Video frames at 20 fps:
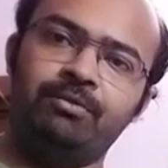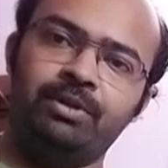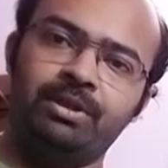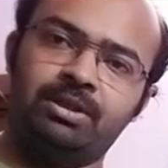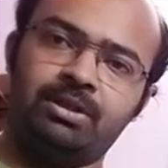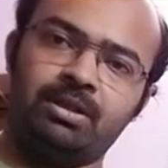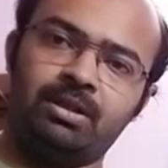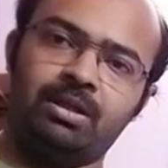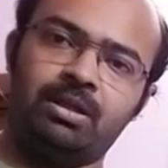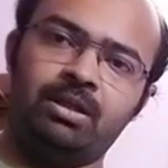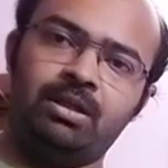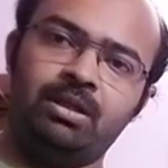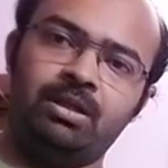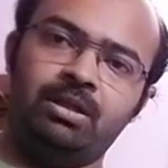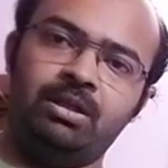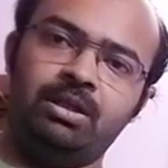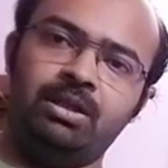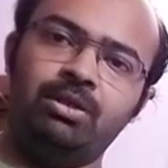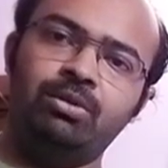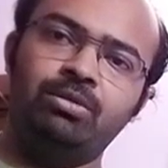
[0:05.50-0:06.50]
with a
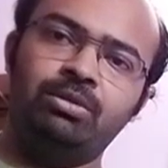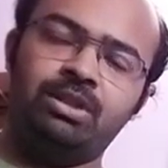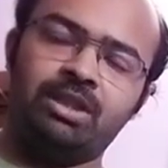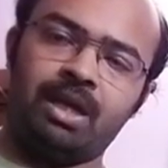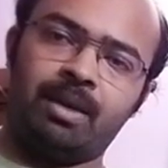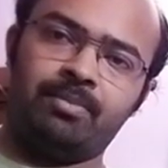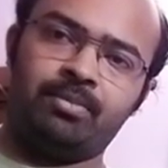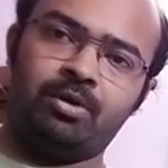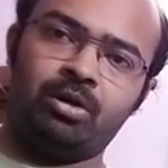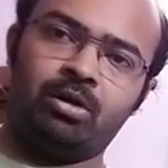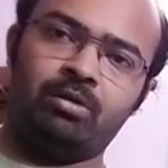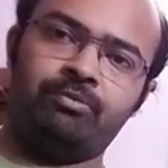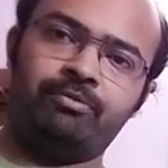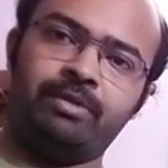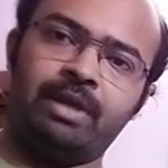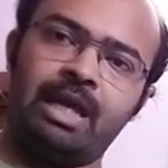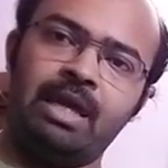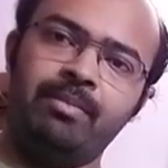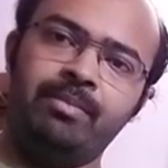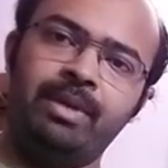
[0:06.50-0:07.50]
new chapter
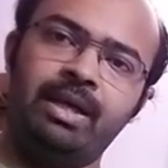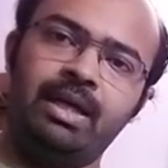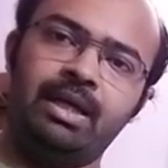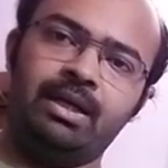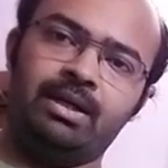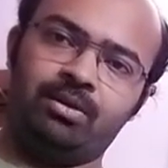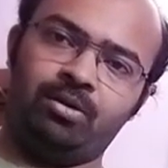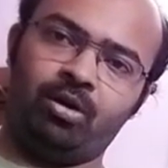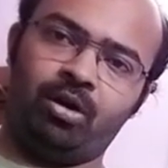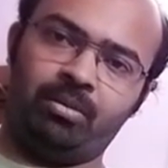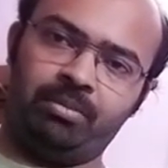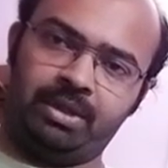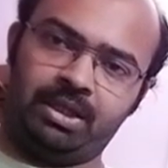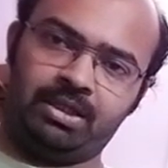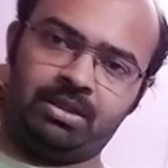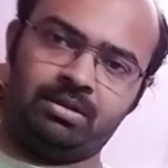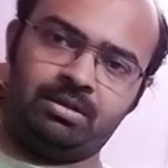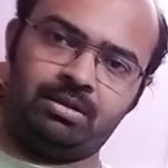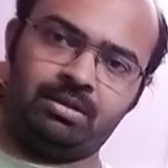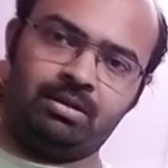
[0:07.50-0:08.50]
of MA
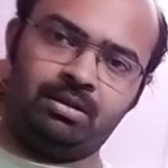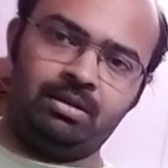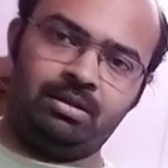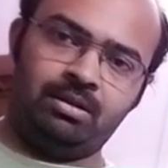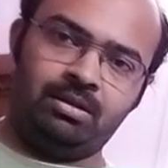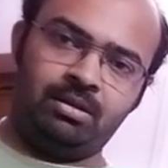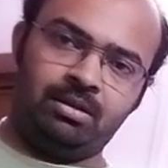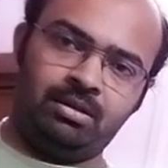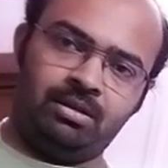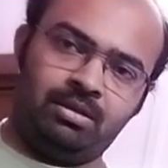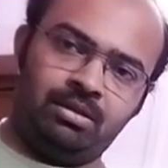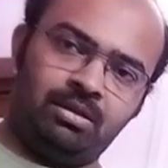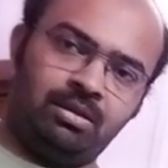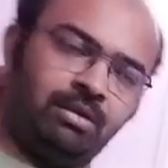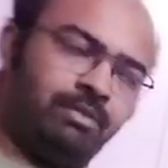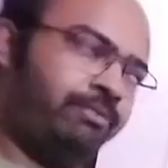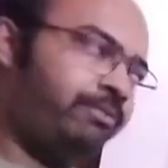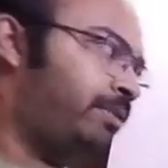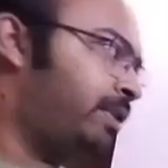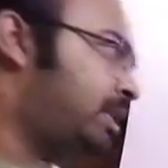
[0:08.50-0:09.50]
Economics.
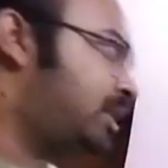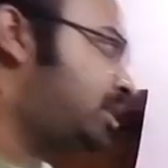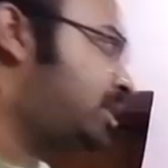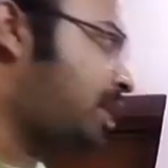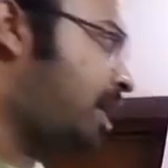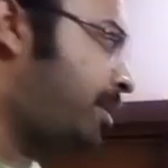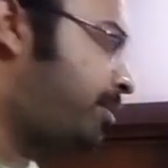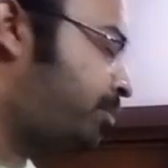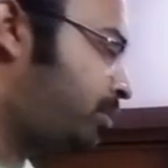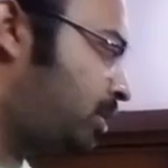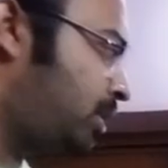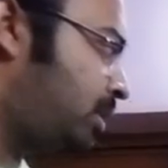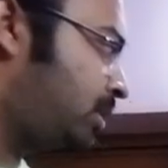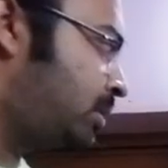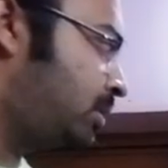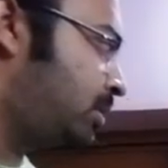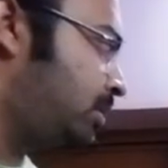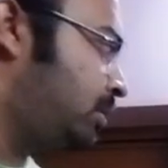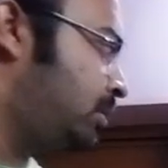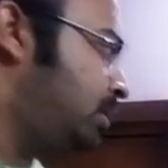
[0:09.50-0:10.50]
The first
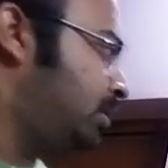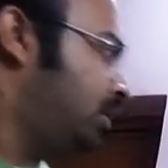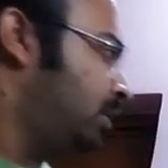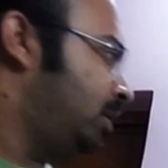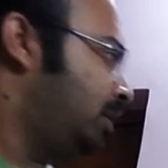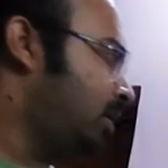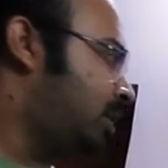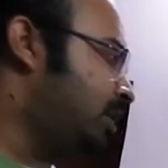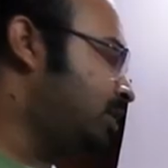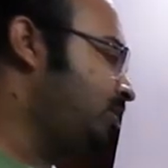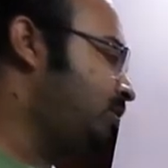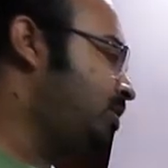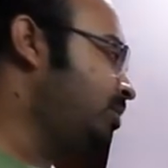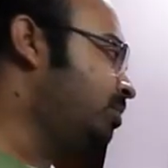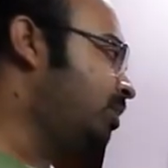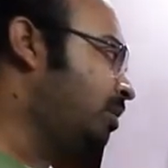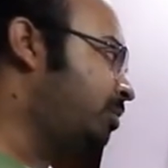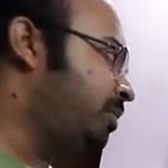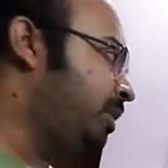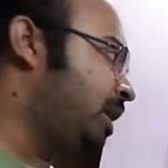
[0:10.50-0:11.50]
chapter,
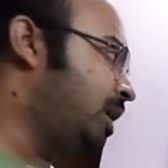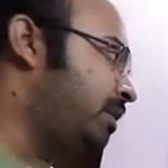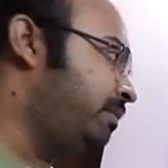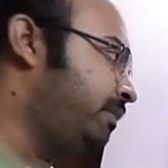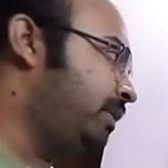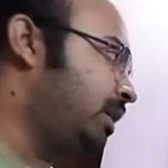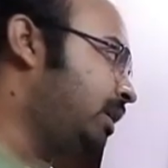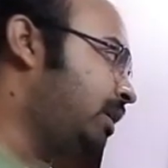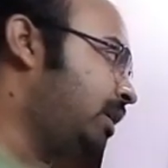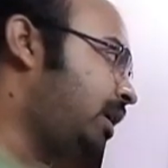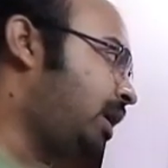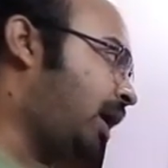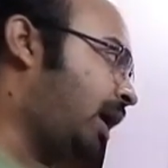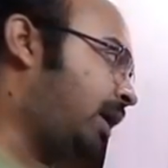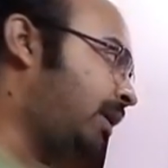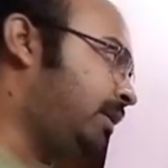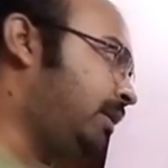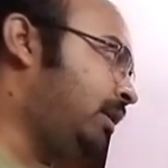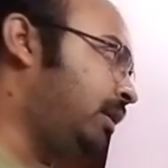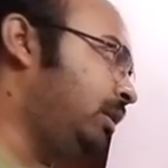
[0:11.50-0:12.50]
Consumer Behavior
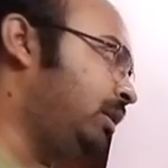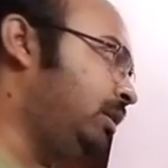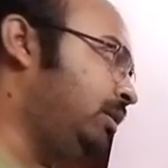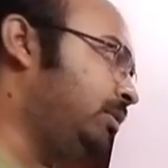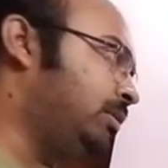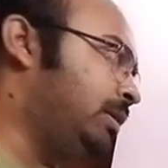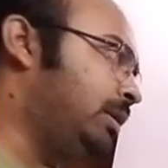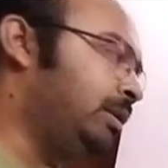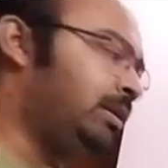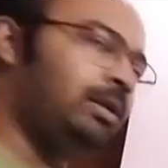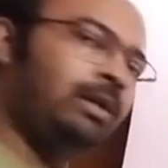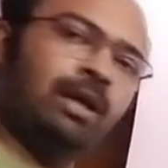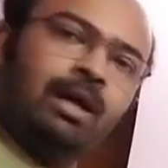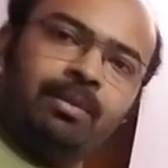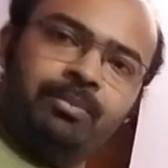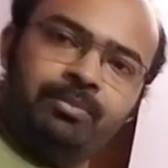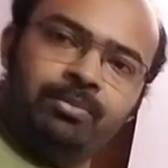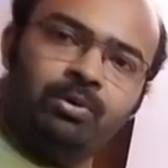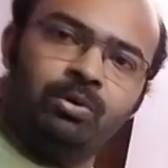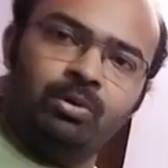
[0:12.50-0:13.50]
Cardinal Utility
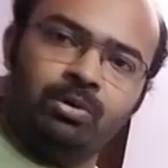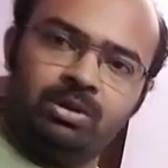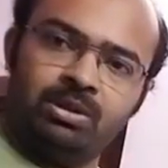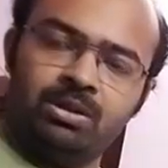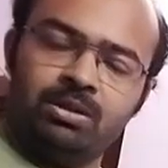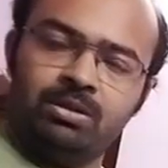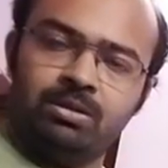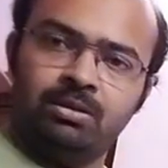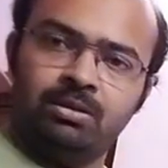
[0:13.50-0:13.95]
Approach.